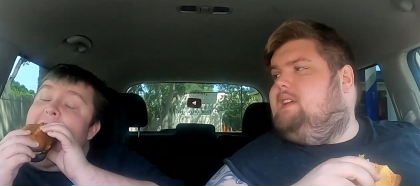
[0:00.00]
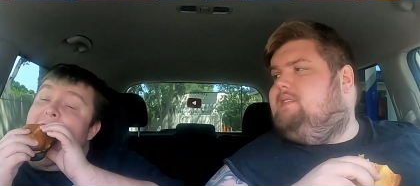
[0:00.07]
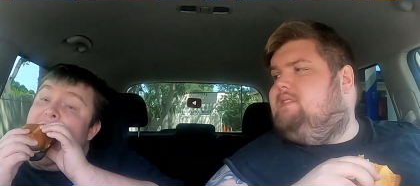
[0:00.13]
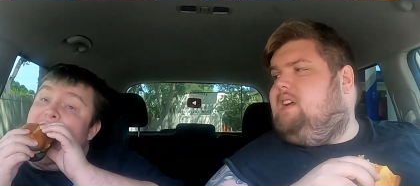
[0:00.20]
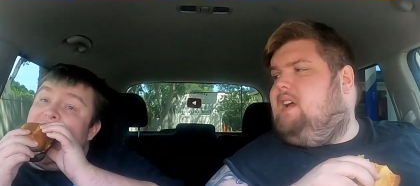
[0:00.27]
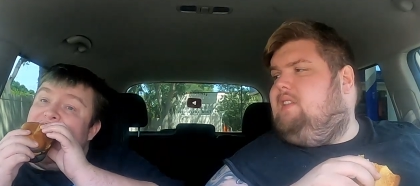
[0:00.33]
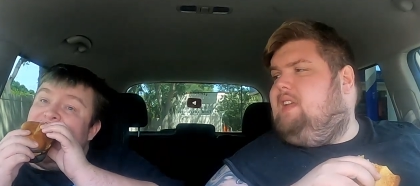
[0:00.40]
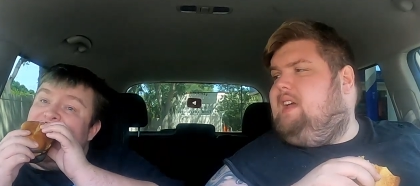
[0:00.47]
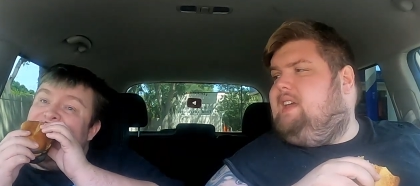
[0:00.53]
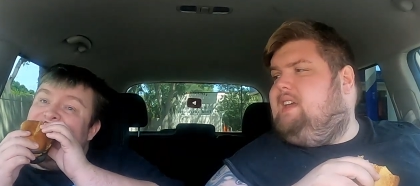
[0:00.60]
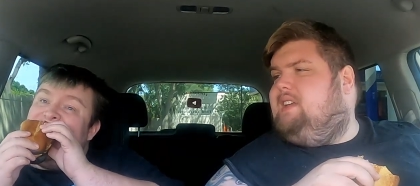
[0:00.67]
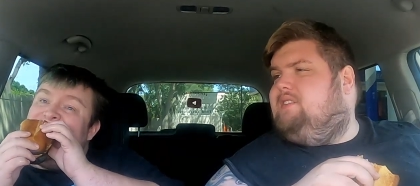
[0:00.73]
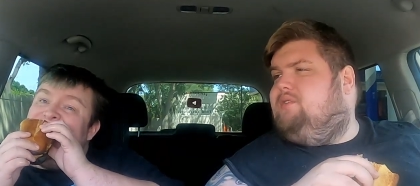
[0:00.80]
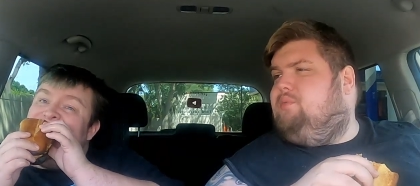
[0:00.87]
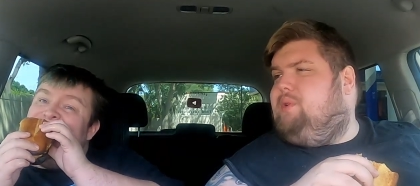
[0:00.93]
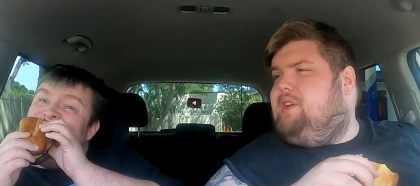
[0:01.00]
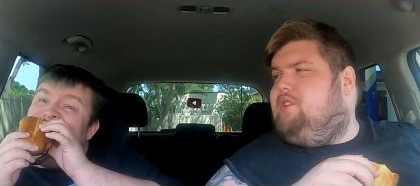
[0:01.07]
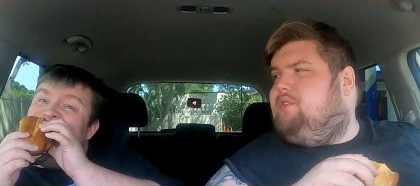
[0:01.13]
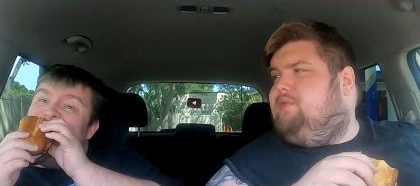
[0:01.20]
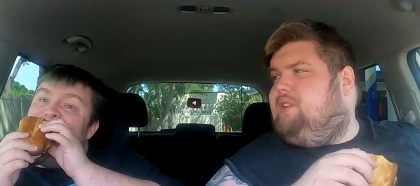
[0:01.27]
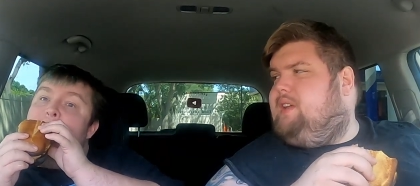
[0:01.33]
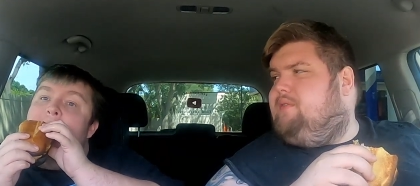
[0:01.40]
Speaker 1: It's not like it's
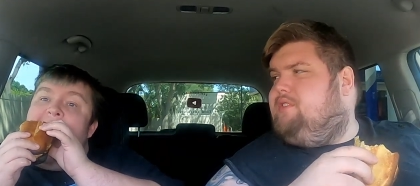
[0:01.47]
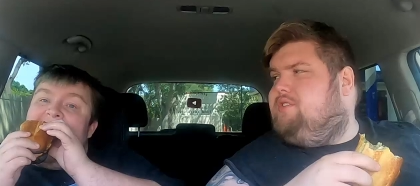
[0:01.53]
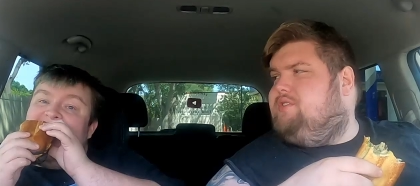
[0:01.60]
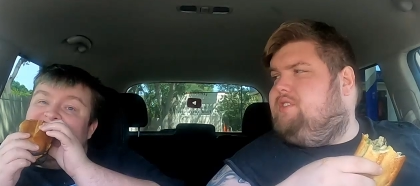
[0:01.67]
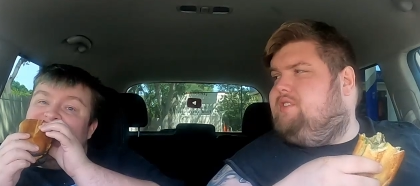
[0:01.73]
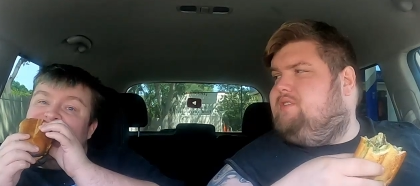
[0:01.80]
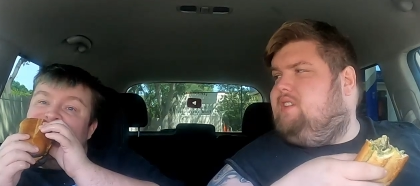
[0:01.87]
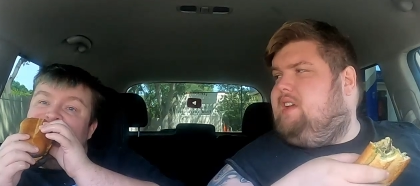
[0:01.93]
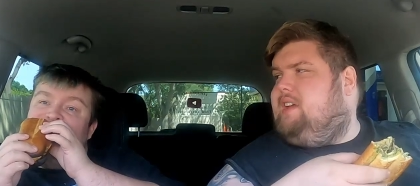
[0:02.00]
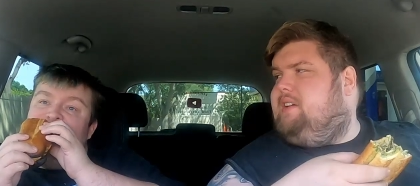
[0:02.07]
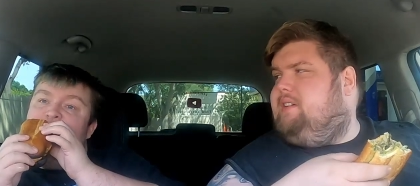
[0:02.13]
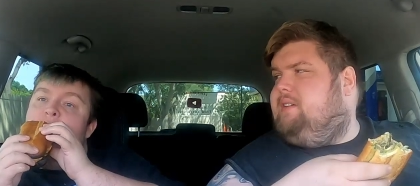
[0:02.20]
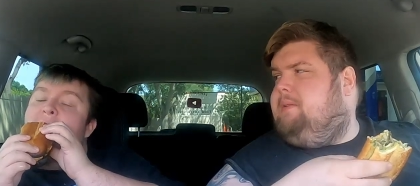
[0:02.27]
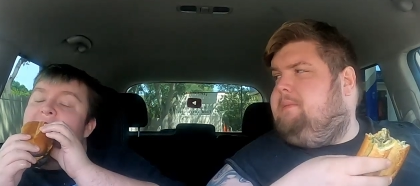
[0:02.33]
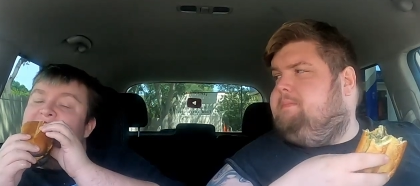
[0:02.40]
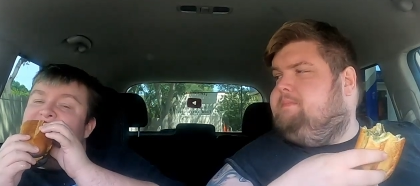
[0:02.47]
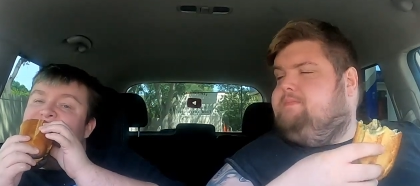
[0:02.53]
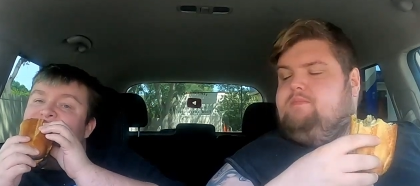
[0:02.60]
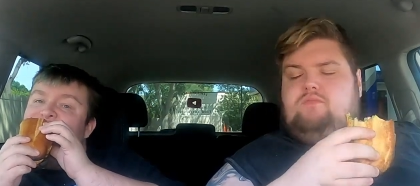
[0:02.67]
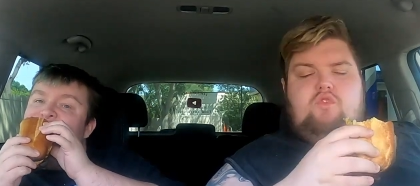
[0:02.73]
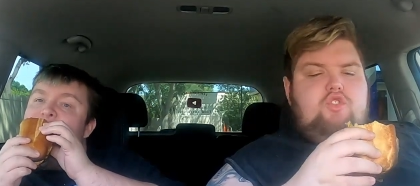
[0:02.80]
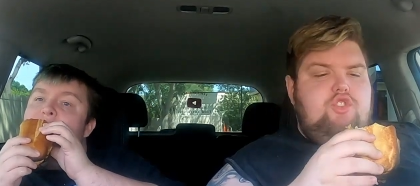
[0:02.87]
weird flavors. It's like
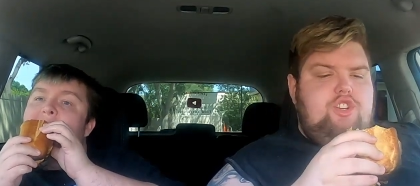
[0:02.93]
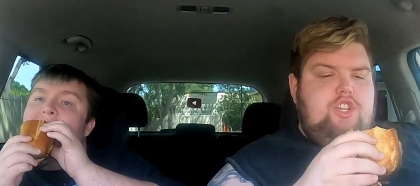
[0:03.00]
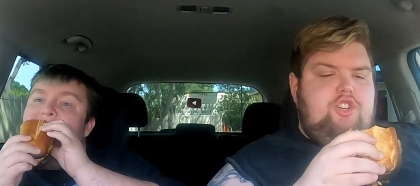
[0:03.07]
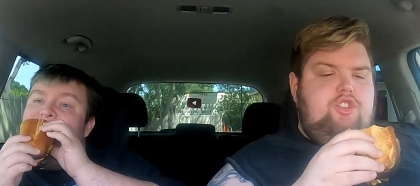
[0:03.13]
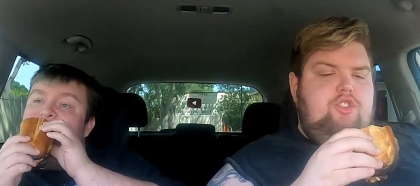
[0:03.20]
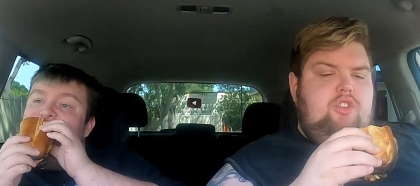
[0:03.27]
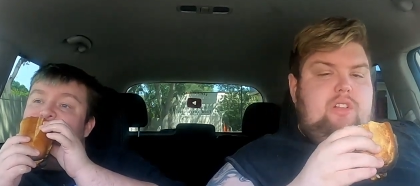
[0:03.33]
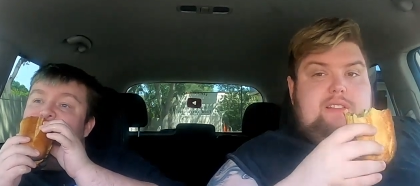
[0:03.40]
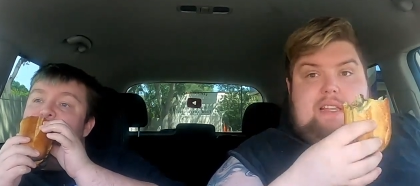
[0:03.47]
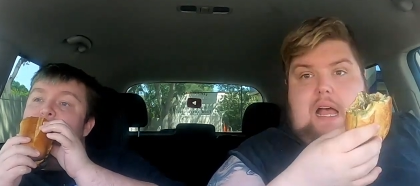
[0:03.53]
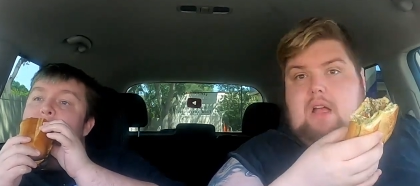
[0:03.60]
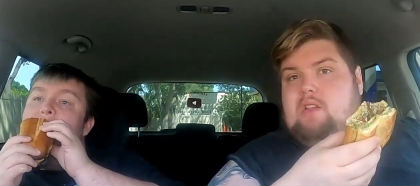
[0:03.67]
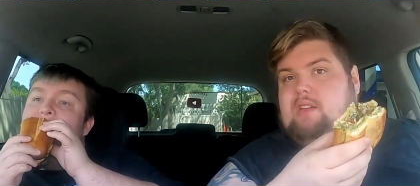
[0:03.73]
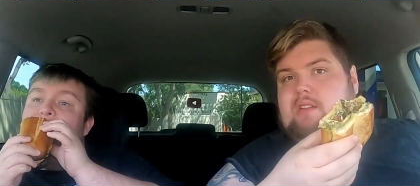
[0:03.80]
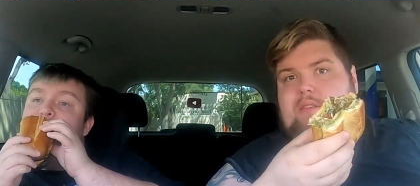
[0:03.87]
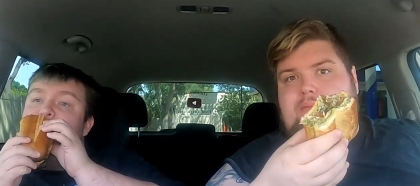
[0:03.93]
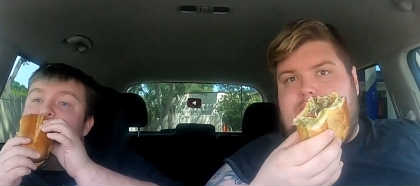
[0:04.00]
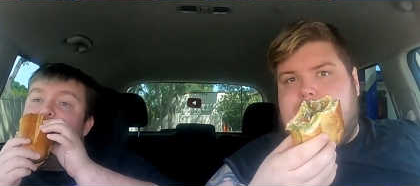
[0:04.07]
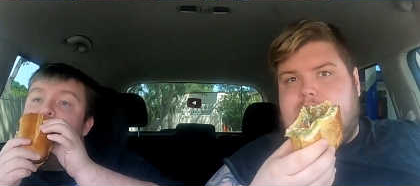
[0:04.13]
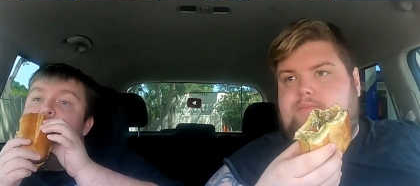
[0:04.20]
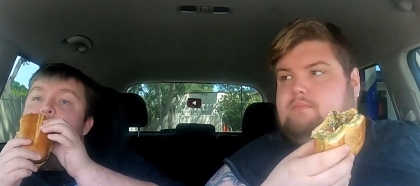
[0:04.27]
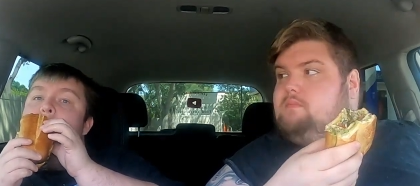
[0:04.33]
mm. traditional
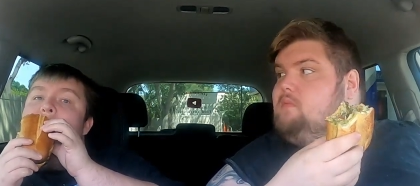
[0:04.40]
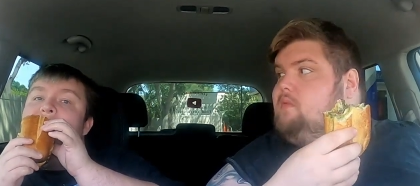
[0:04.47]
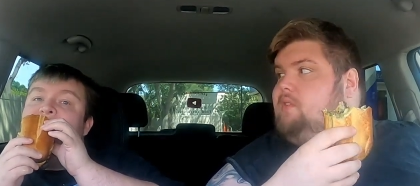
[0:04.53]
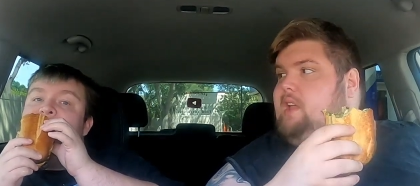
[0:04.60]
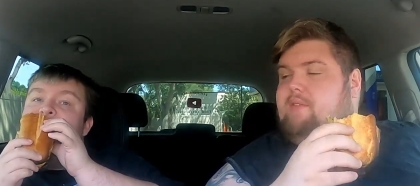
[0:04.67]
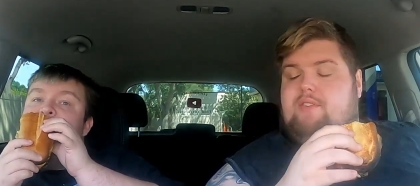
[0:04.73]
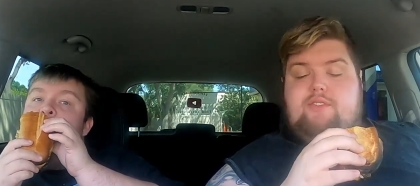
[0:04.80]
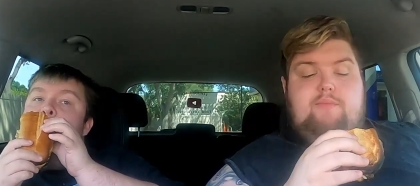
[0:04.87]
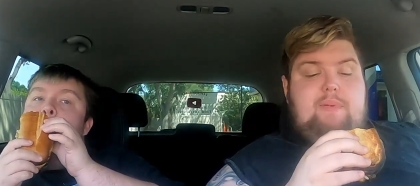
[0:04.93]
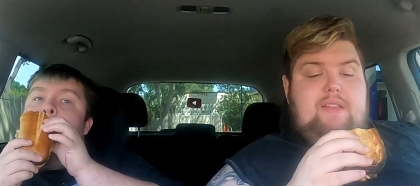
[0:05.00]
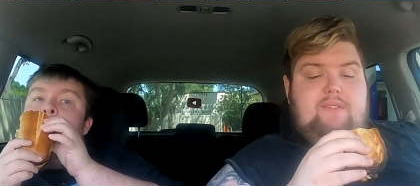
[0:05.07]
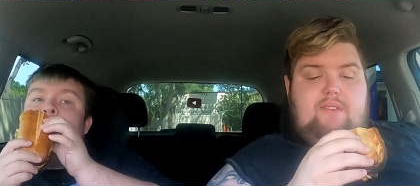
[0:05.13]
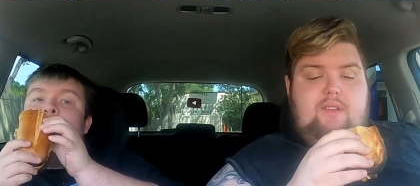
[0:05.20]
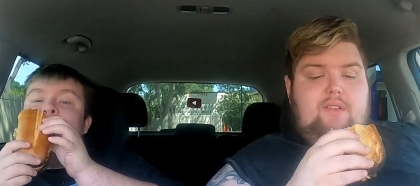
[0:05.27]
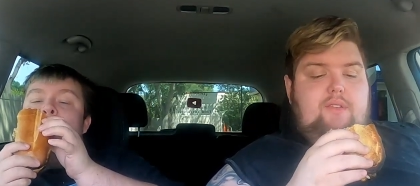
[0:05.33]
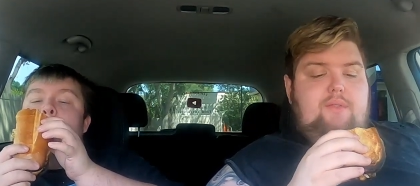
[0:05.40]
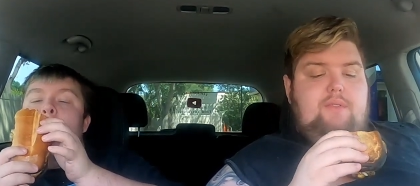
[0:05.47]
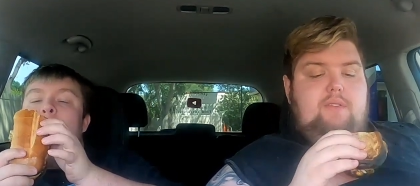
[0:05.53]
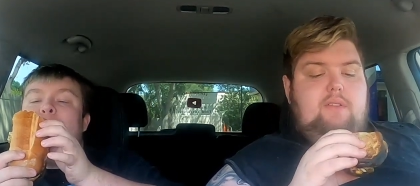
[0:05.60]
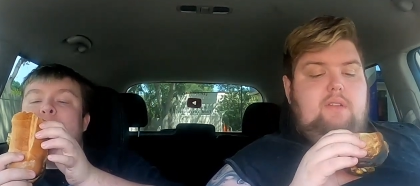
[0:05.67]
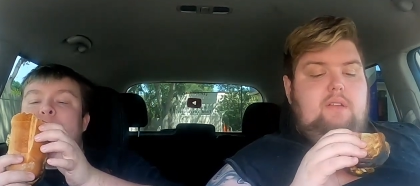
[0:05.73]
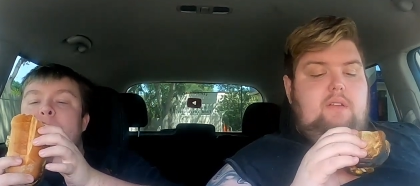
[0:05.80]
Italian flavors, pesto
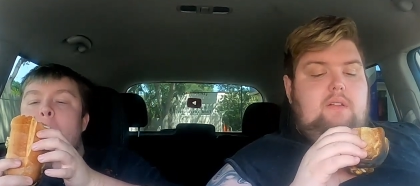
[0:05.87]
and.